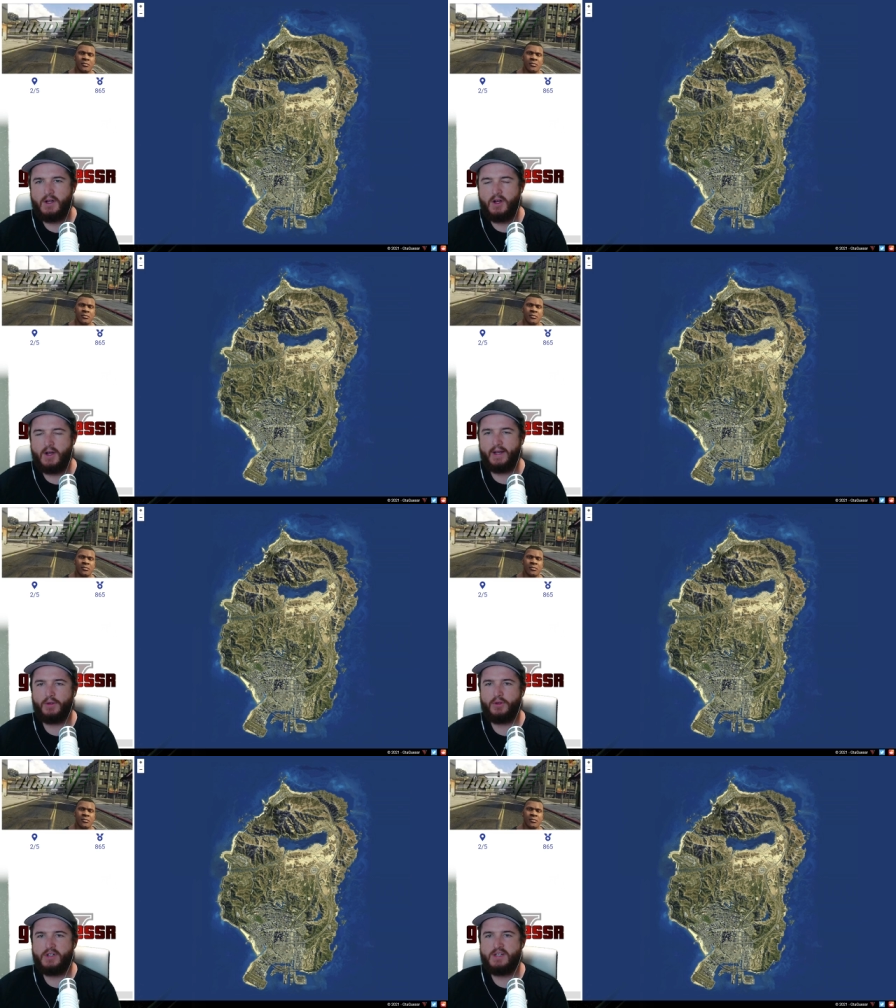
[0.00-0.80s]
All right. in
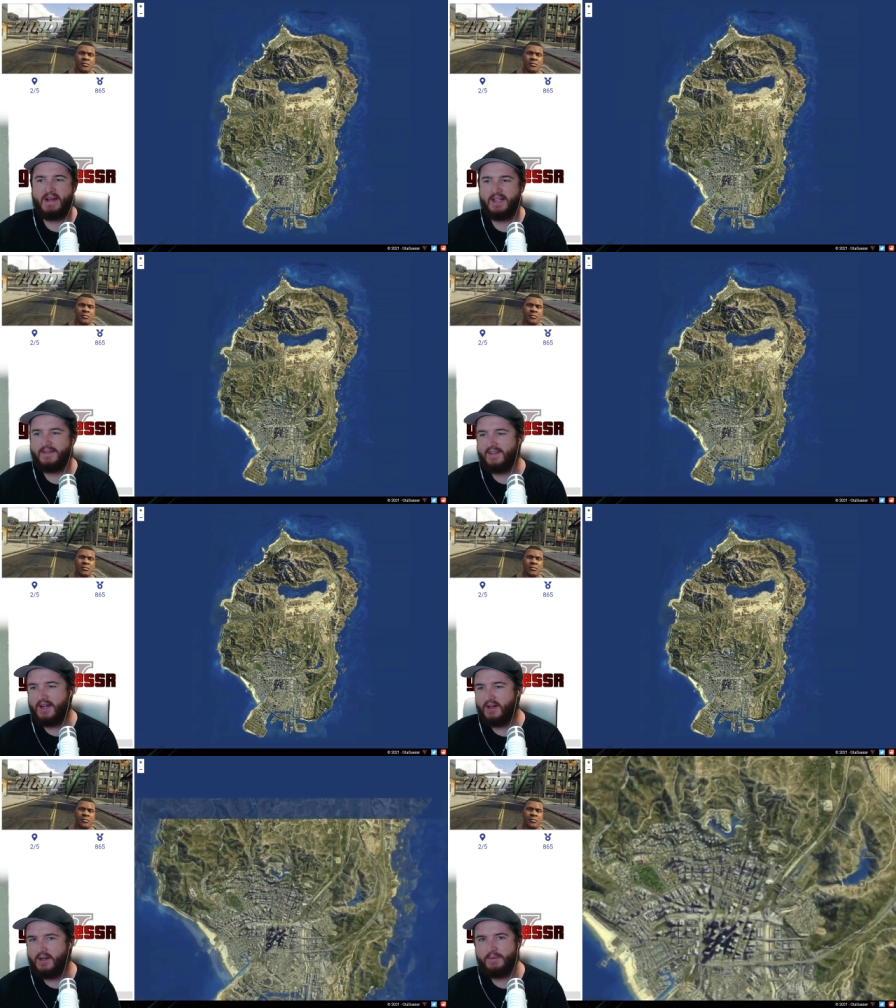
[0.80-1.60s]
order to balance it
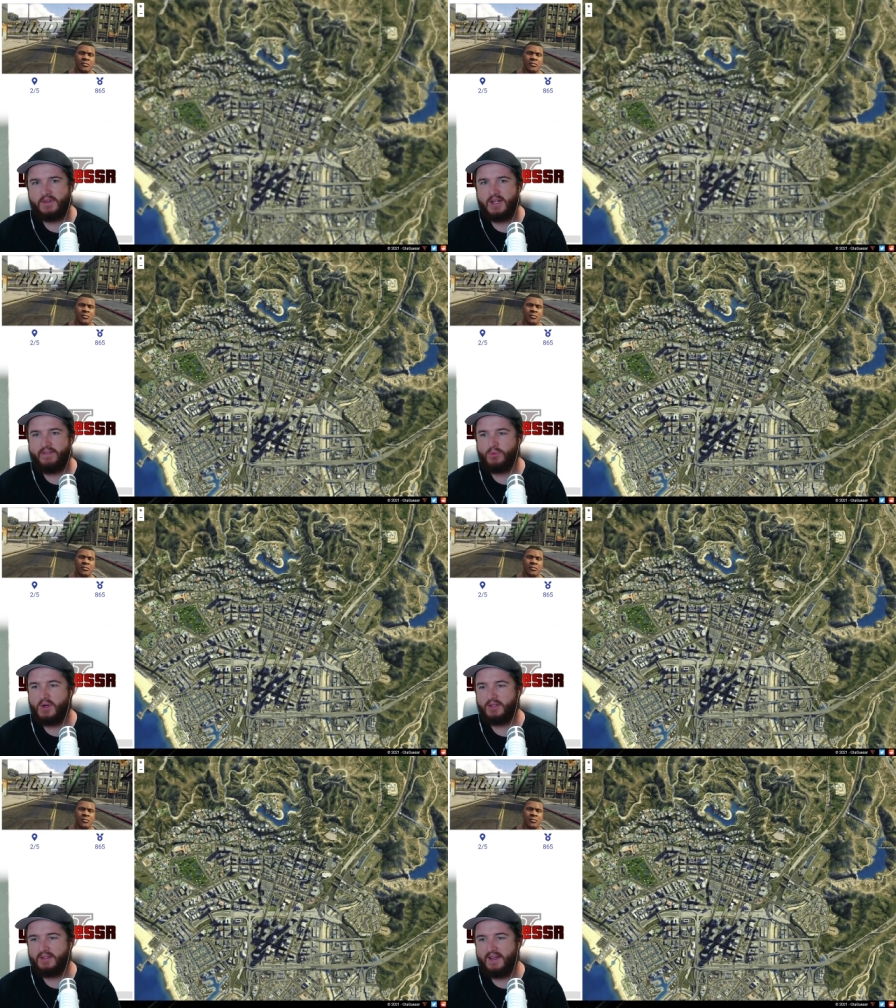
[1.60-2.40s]
out, I'm just going to have a
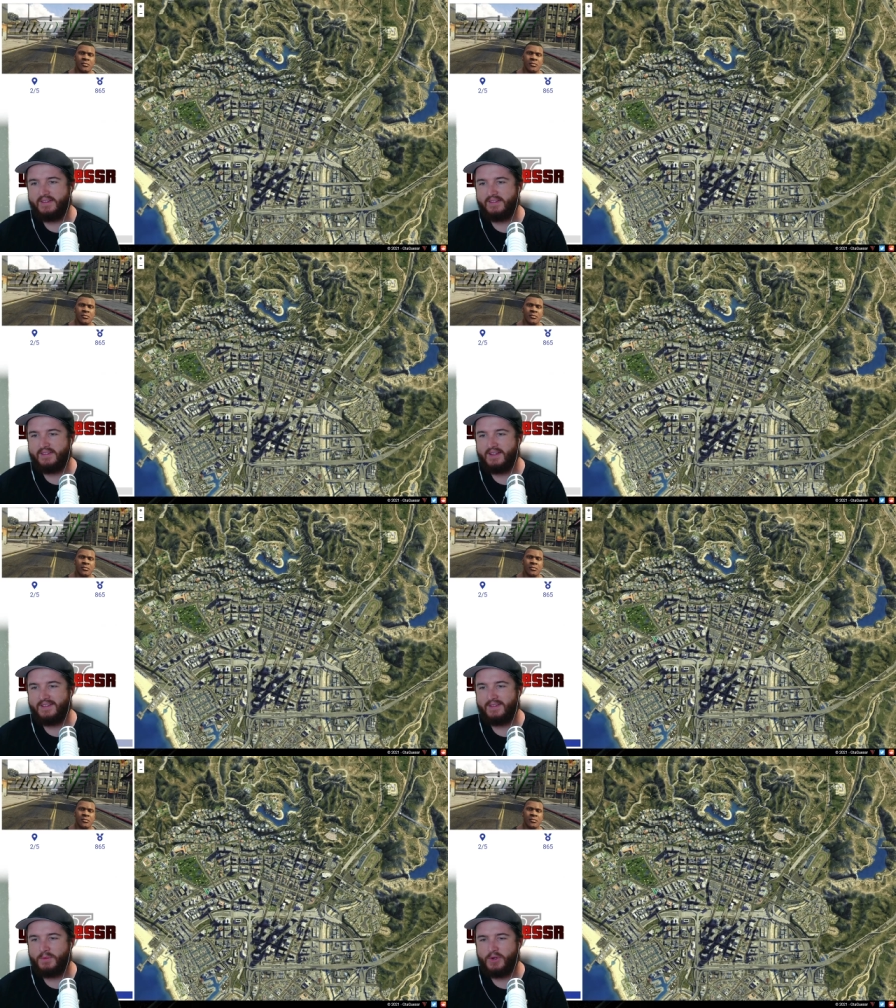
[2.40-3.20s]
wild guess and say
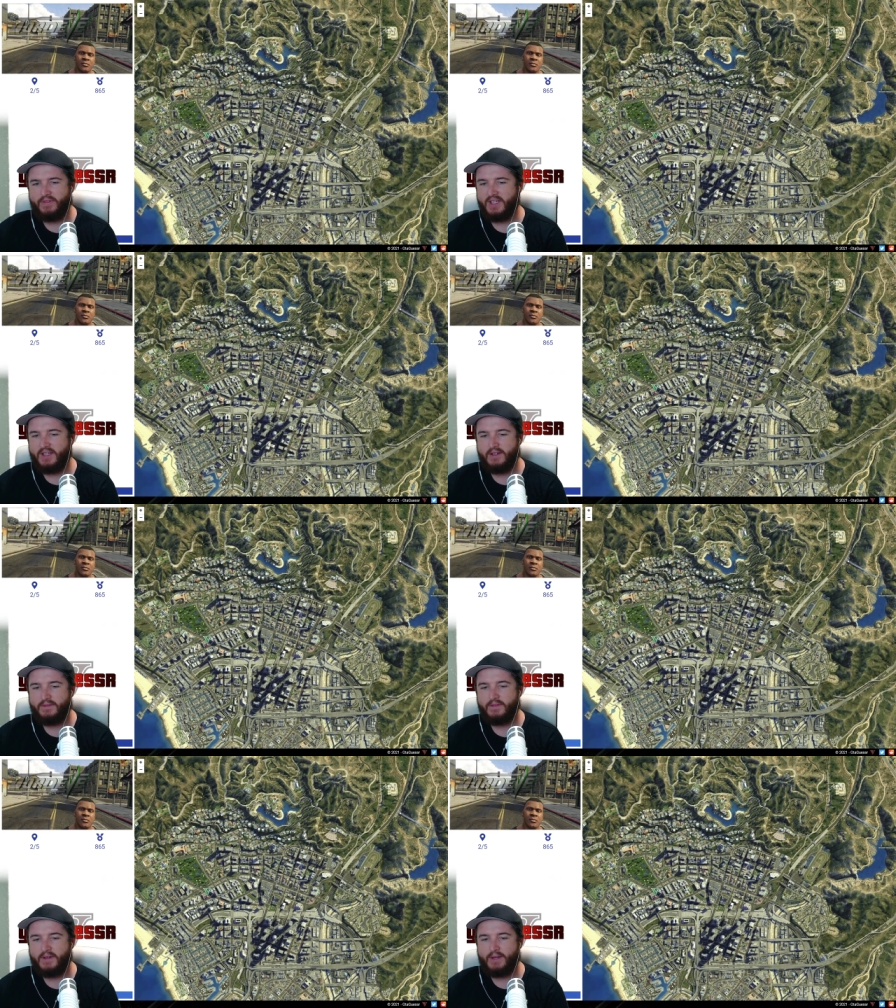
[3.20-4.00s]
that's somewhere over here.
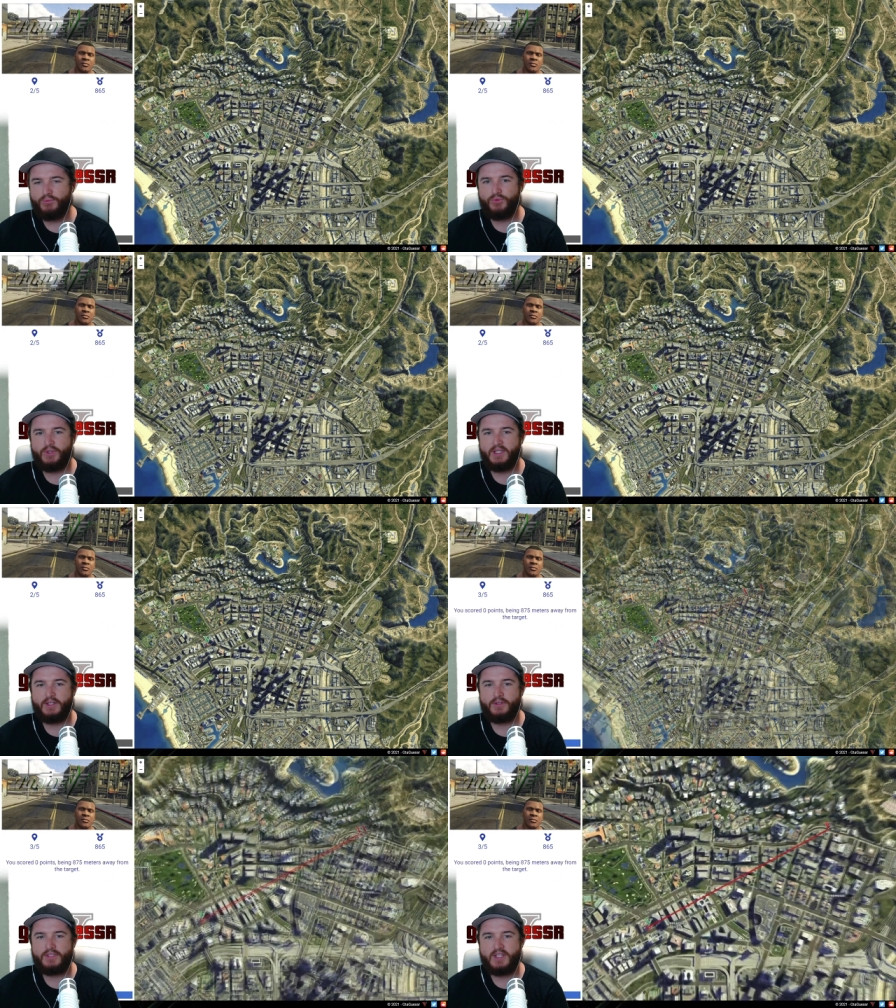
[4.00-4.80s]
I really
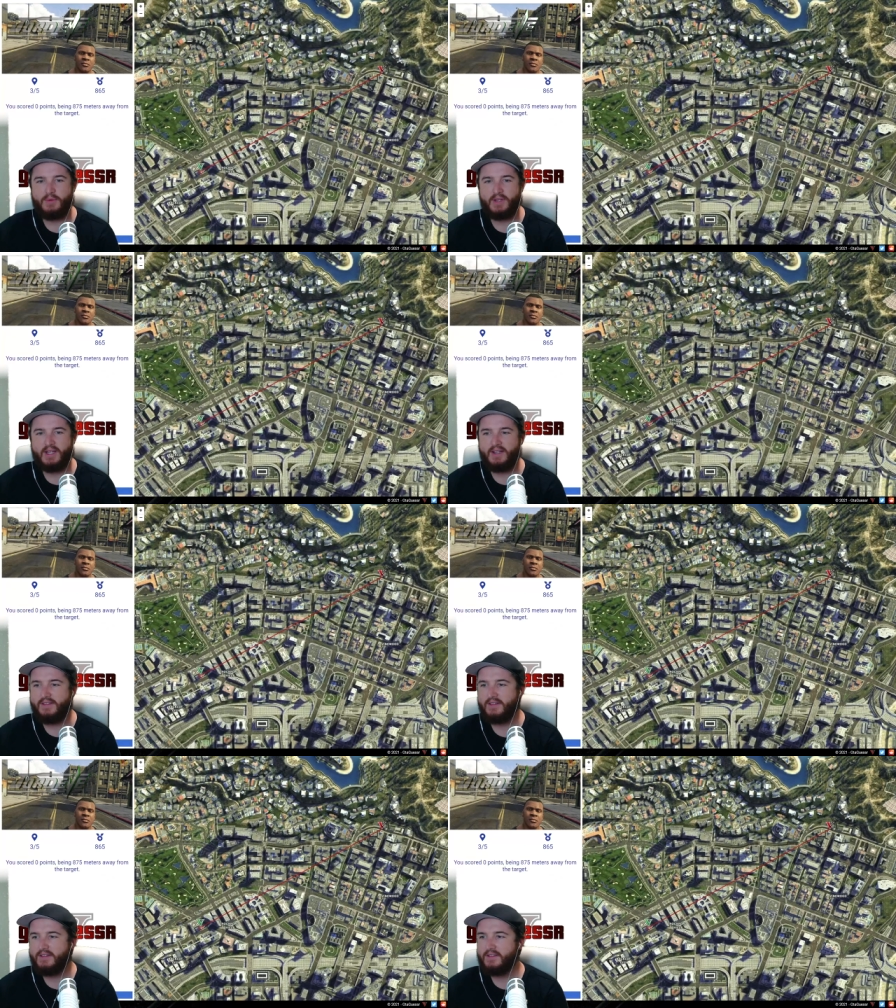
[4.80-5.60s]
couldn't tell you where that is.